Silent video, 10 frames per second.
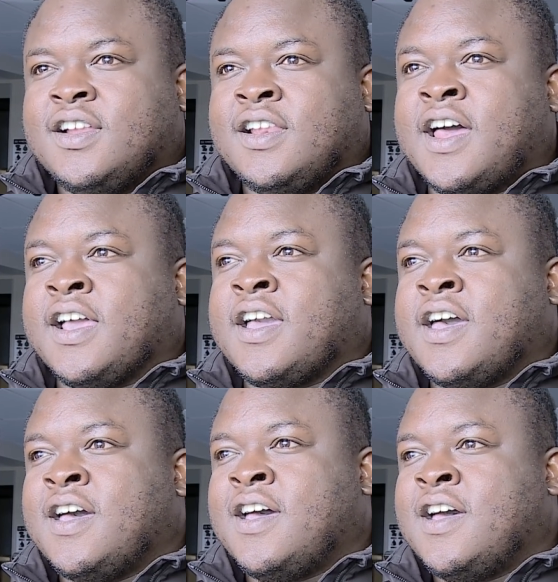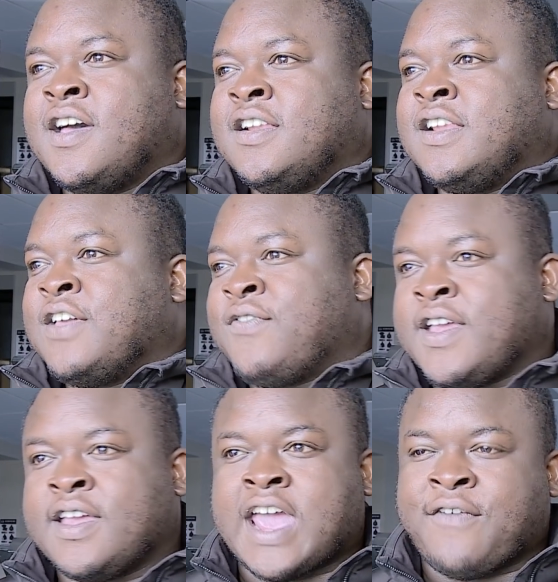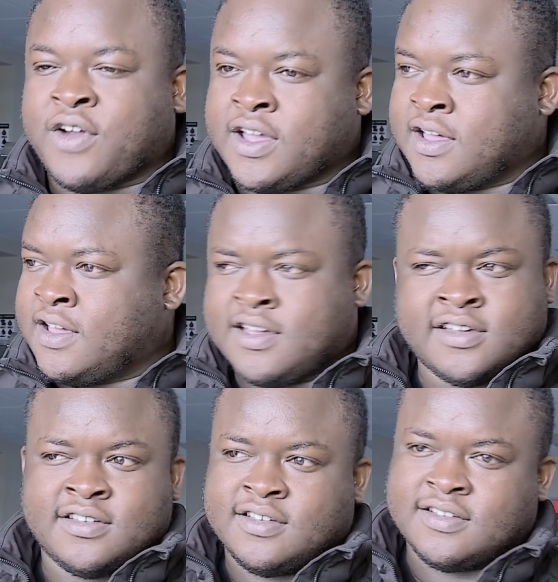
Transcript: like leaving Africa,